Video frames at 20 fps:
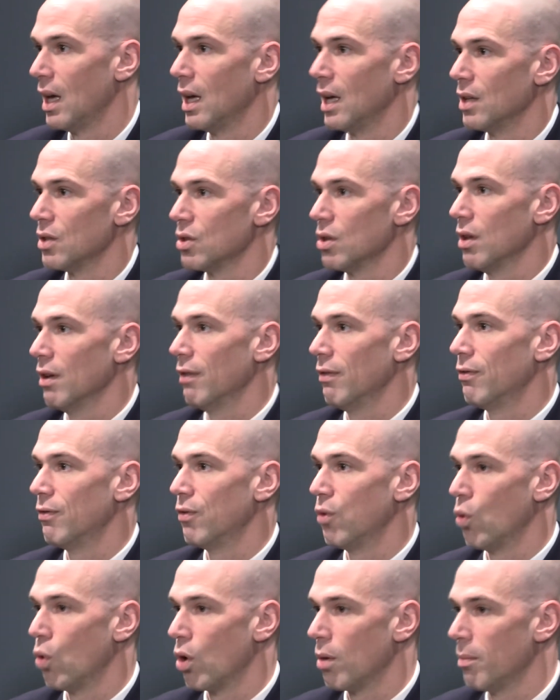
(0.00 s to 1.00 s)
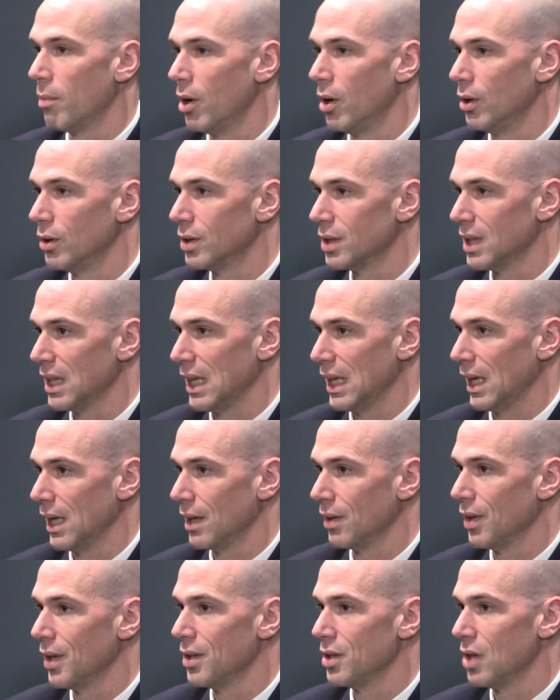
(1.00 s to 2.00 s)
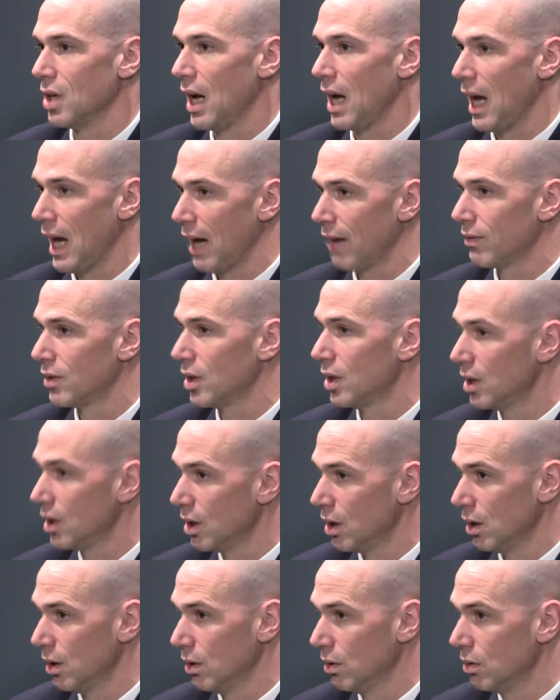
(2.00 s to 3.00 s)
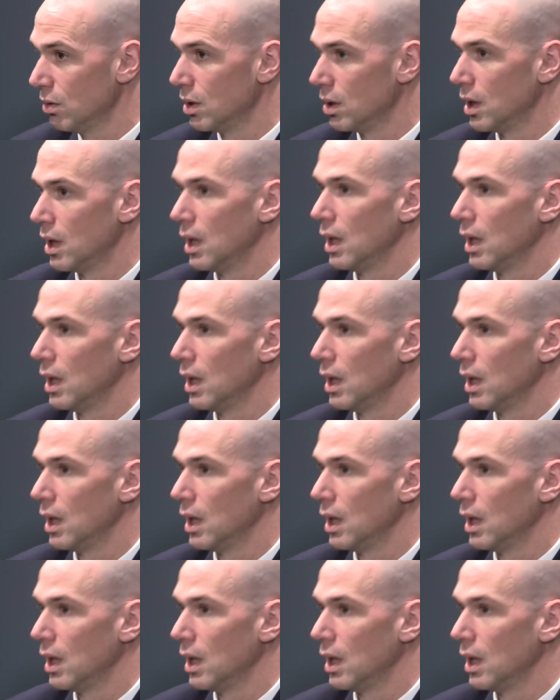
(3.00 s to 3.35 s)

So the foremost thing that you have to do